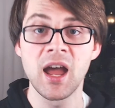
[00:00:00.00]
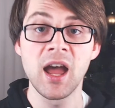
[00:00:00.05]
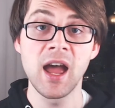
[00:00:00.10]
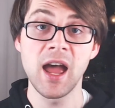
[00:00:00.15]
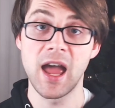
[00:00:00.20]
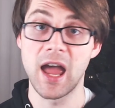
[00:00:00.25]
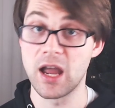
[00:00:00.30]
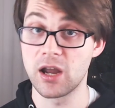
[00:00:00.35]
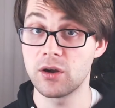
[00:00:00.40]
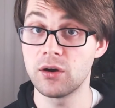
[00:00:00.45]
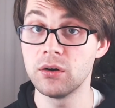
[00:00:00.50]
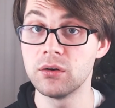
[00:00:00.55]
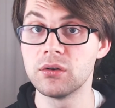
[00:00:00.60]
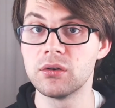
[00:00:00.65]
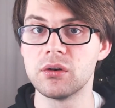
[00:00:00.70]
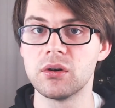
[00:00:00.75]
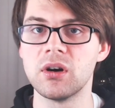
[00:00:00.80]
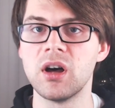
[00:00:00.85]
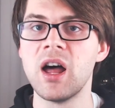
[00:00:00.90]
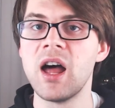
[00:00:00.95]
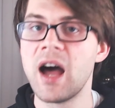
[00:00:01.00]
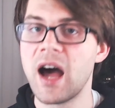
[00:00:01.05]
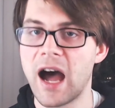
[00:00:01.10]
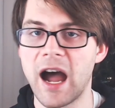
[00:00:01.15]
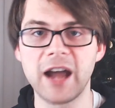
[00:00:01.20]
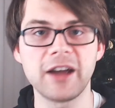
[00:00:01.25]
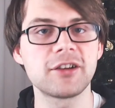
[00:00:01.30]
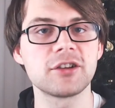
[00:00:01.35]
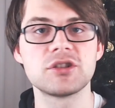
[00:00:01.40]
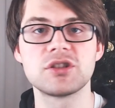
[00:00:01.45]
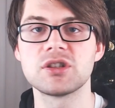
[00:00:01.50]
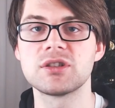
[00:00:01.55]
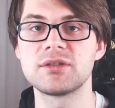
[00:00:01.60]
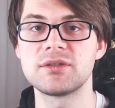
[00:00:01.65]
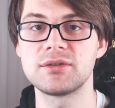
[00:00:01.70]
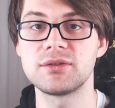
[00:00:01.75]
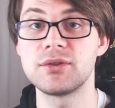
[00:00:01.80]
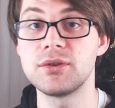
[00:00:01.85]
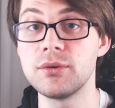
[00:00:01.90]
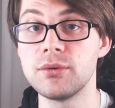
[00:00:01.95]
and cool, I could just
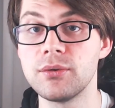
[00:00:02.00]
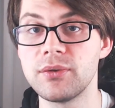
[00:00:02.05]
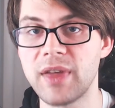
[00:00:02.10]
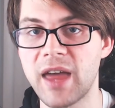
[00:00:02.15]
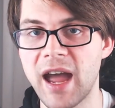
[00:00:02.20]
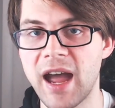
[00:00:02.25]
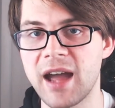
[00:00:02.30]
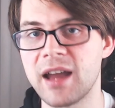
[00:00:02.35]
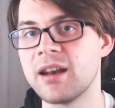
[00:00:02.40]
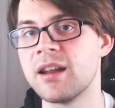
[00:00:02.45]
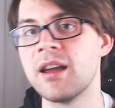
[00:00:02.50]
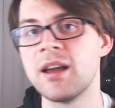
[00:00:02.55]
do that.